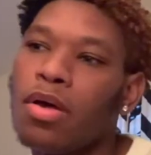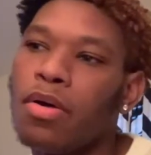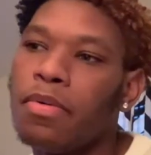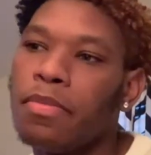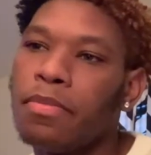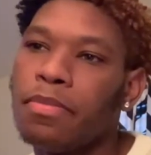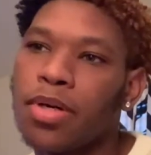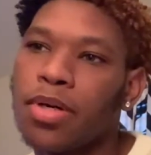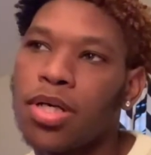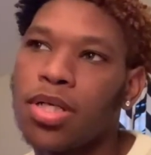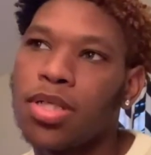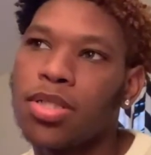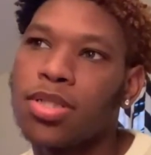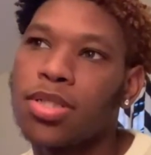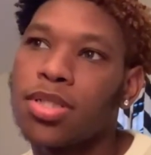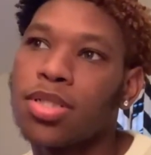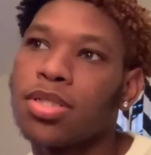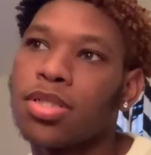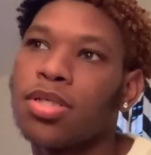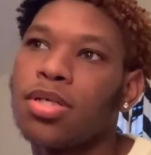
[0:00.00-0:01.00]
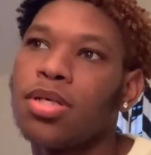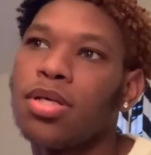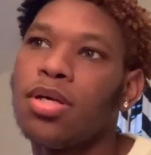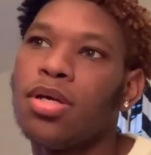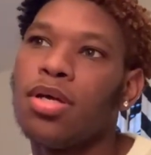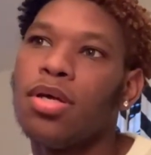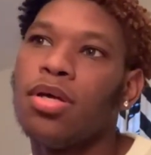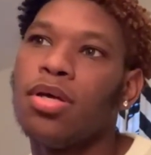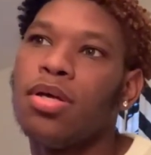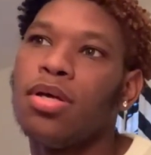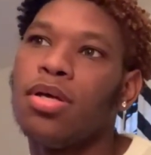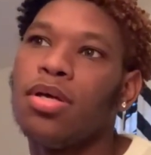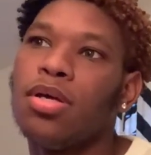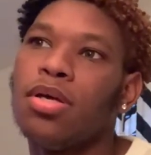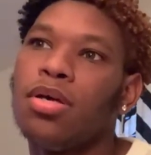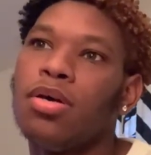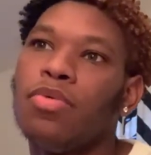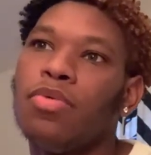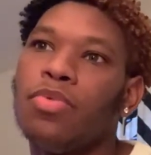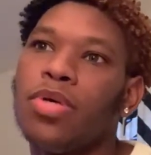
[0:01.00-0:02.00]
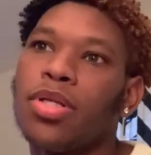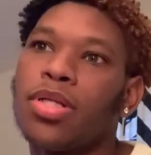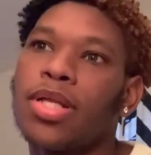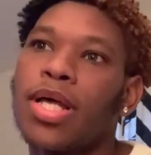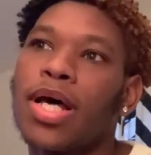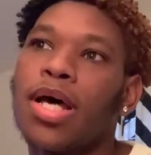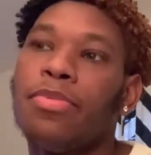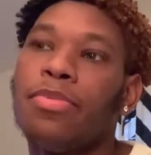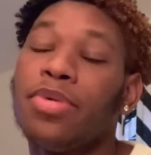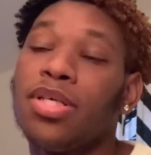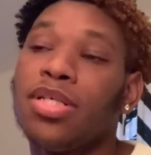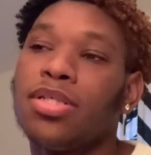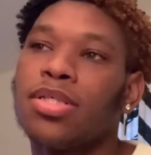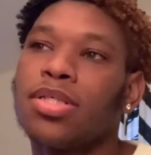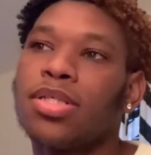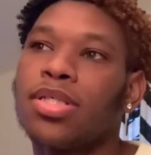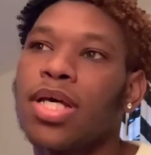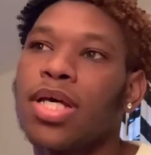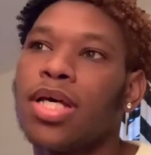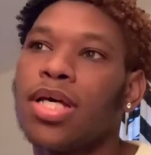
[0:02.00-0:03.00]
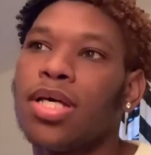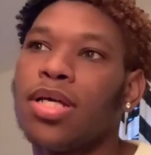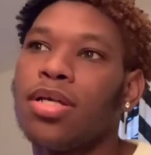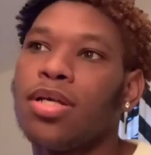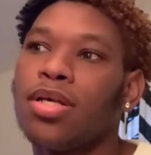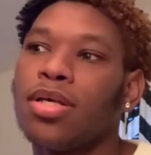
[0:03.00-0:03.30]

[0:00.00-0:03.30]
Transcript: But with that being said,